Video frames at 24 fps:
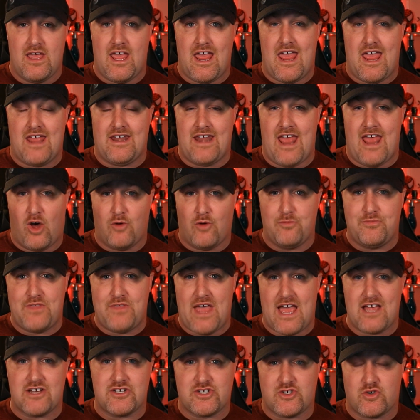and help
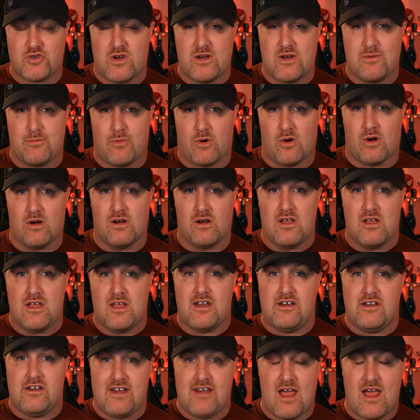that streamer
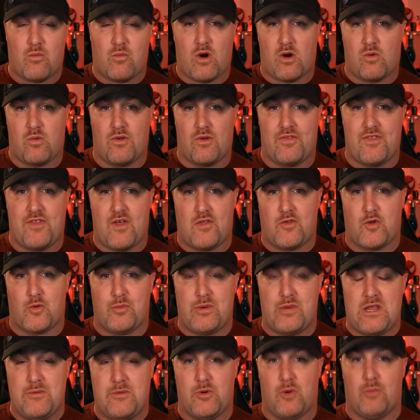network with other
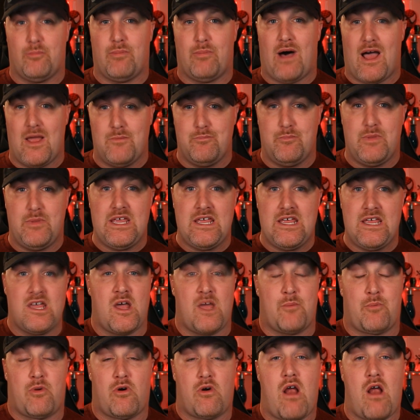people by being
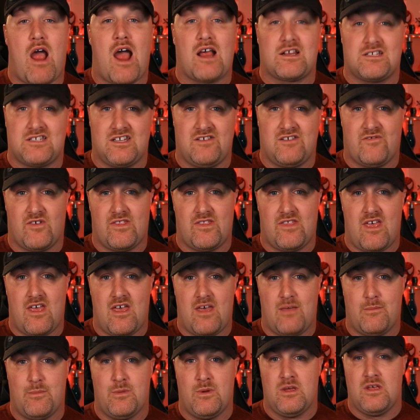a proxy for
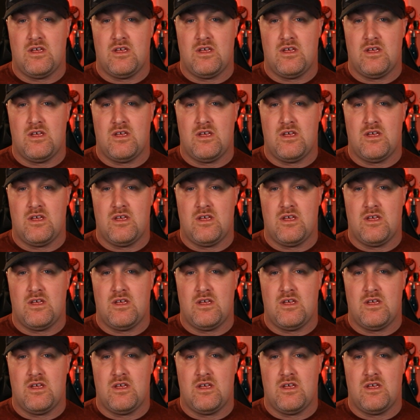them.